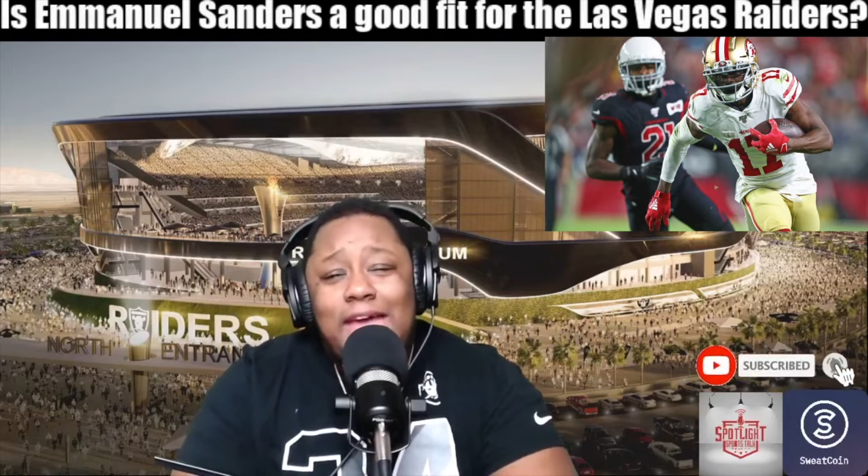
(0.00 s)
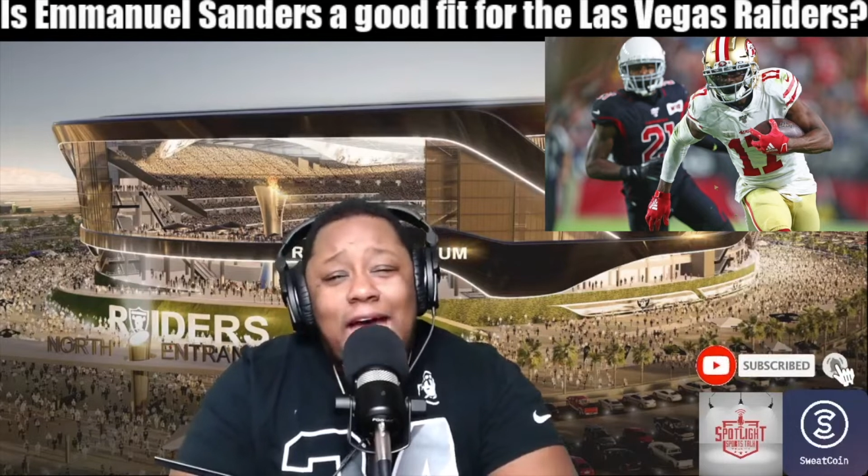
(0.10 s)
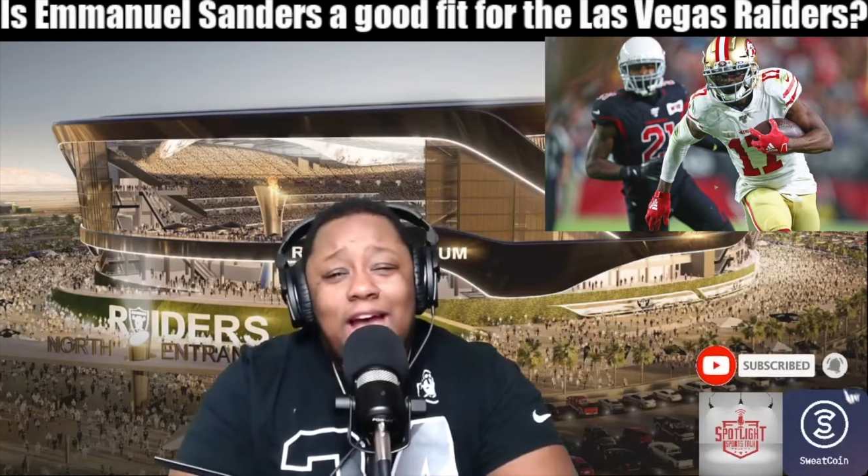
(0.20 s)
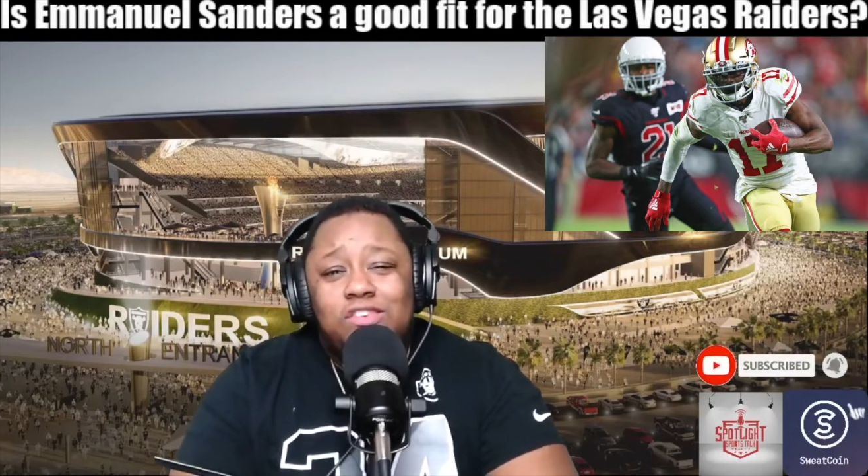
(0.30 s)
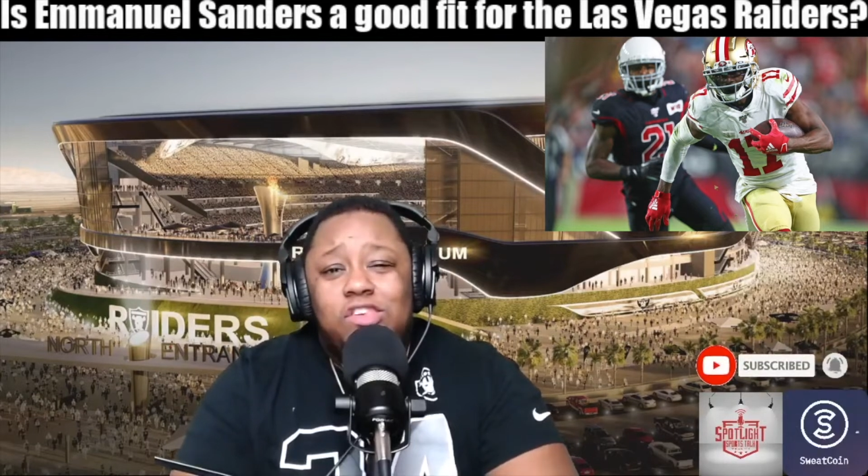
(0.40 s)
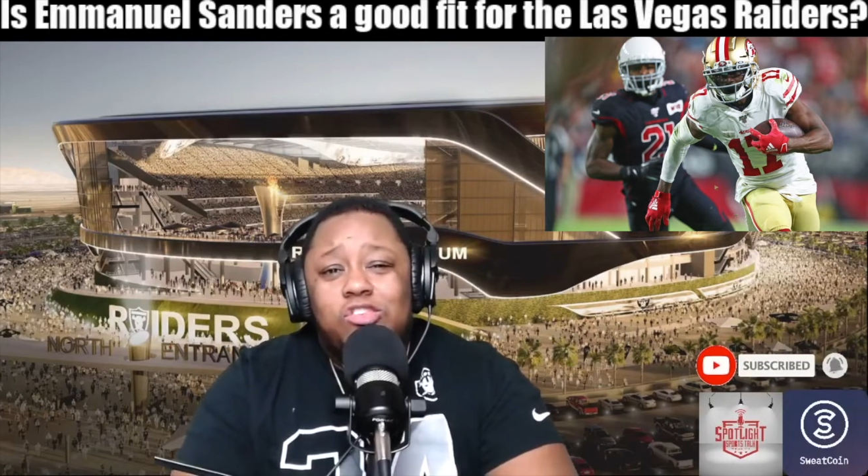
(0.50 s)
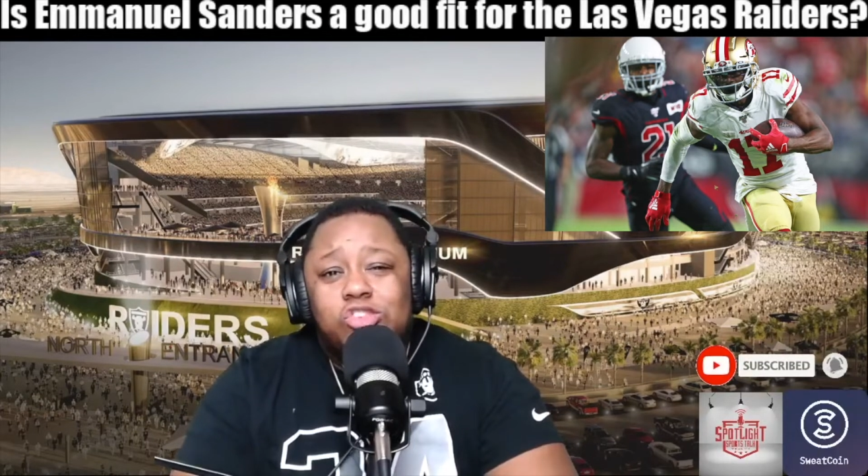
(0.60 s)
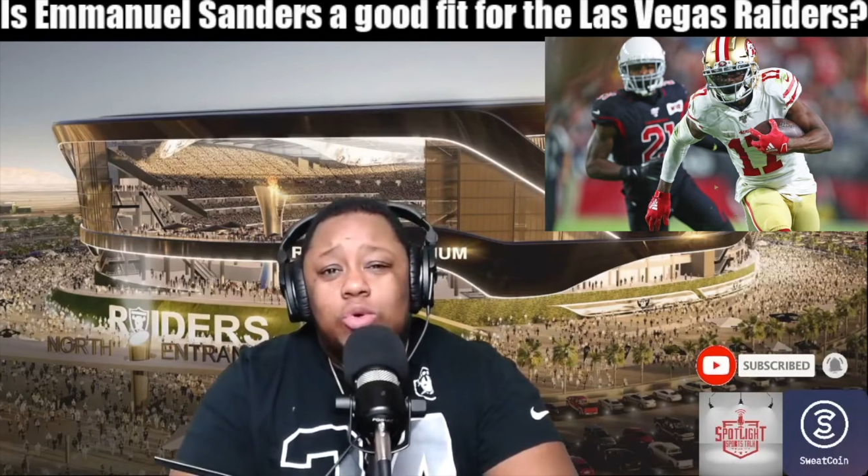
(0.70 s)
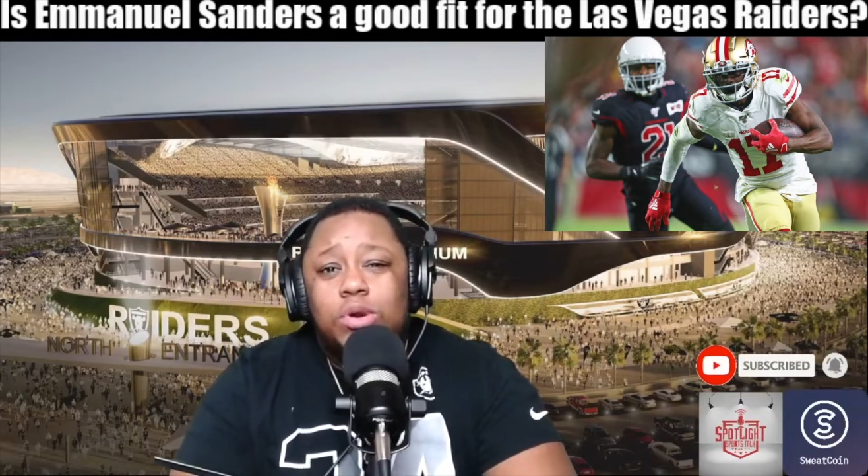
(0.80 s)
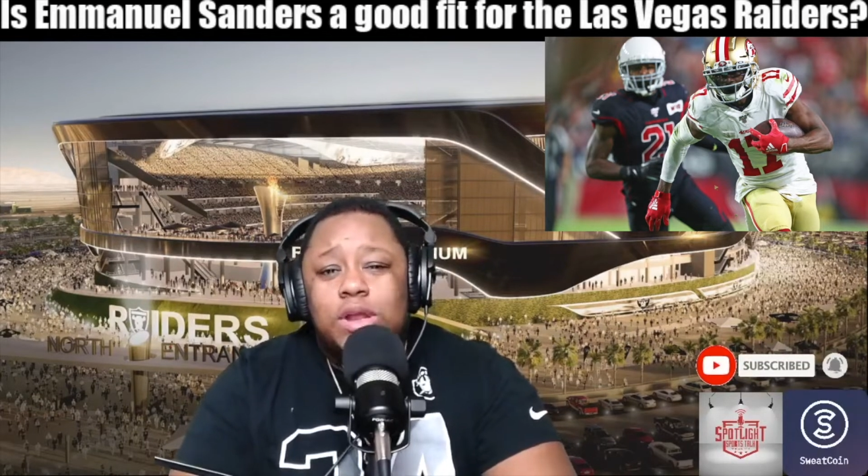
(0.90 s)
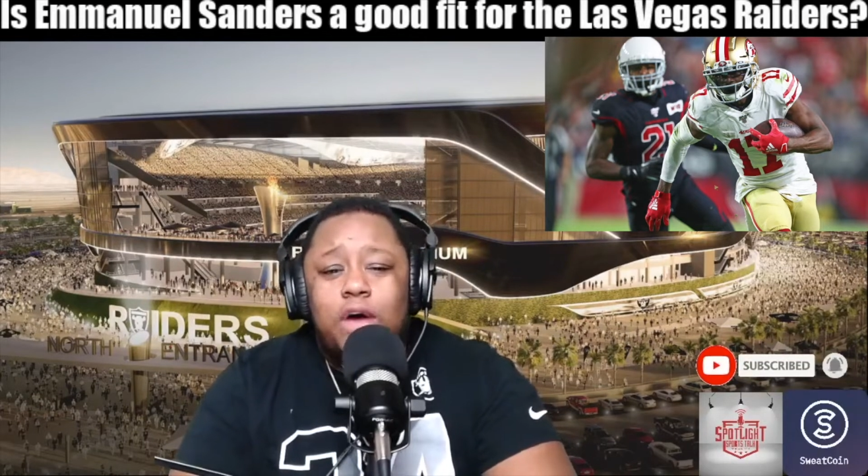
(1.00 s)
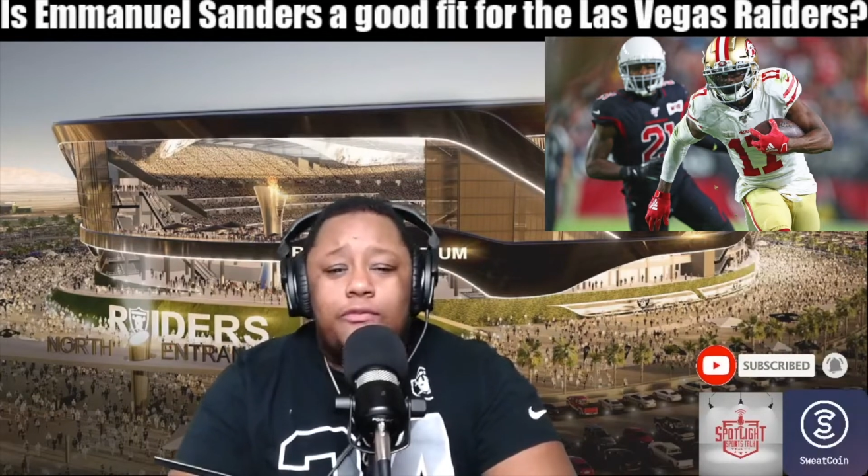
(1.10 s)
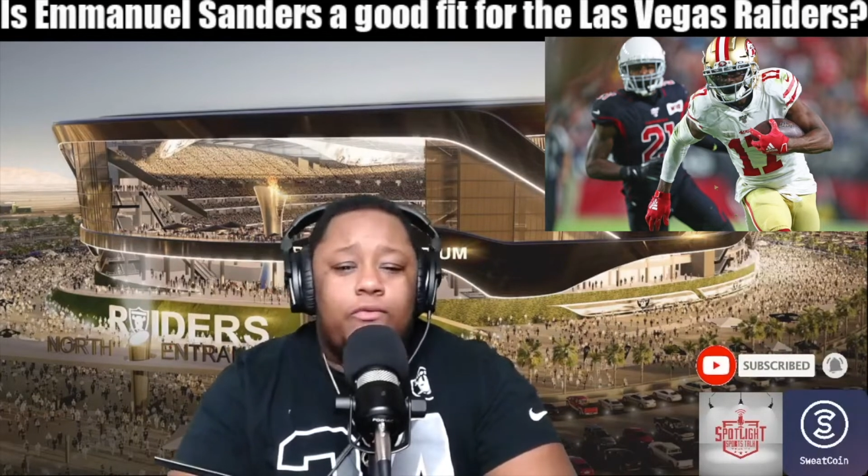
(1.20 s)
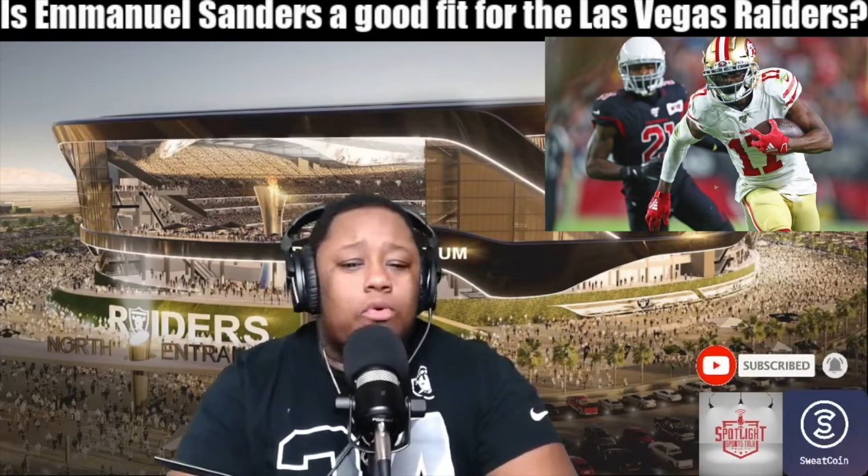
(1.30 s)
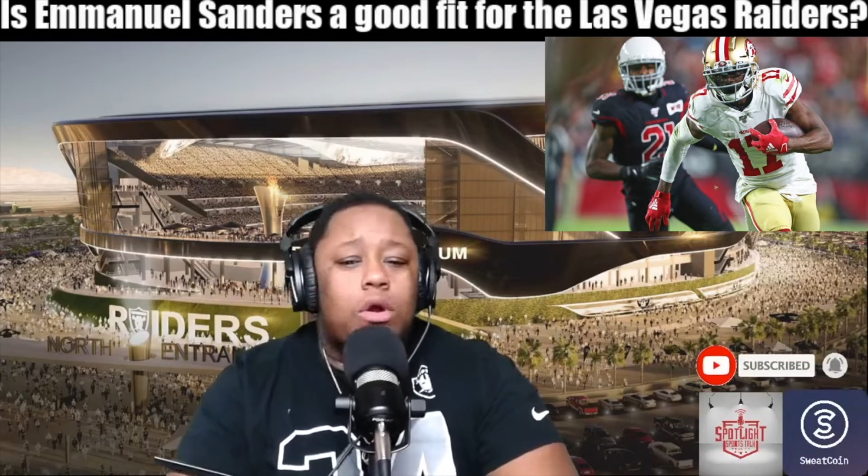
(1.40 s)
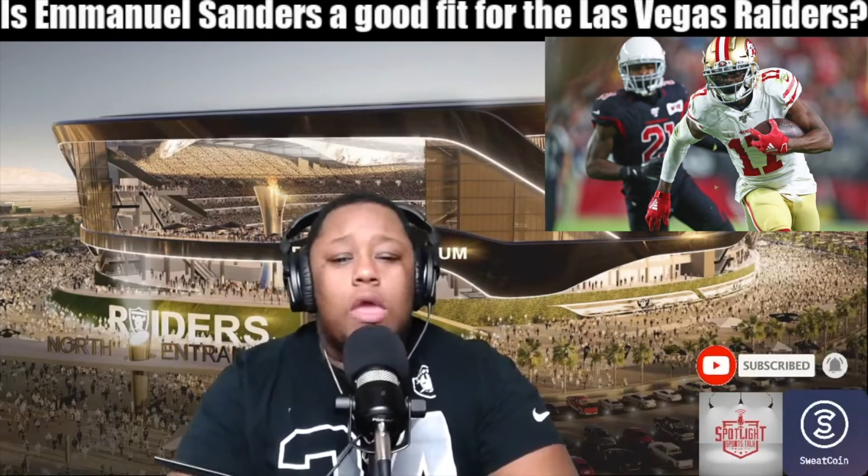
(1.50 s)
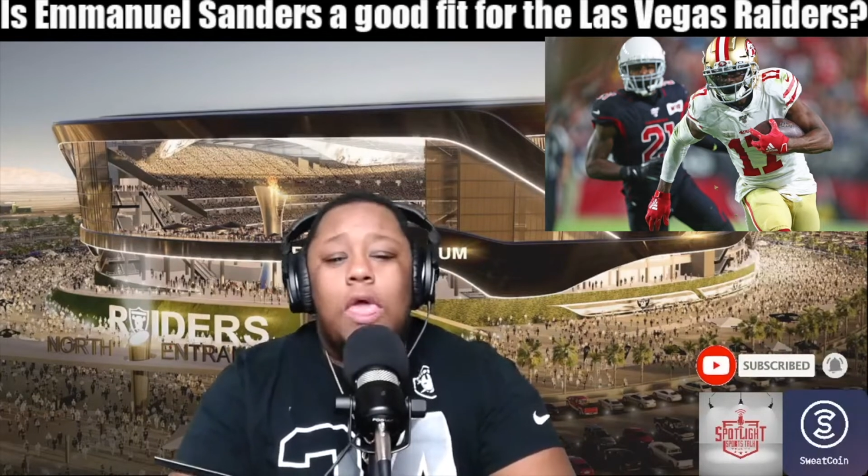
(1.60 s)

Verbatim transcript: actually suited up for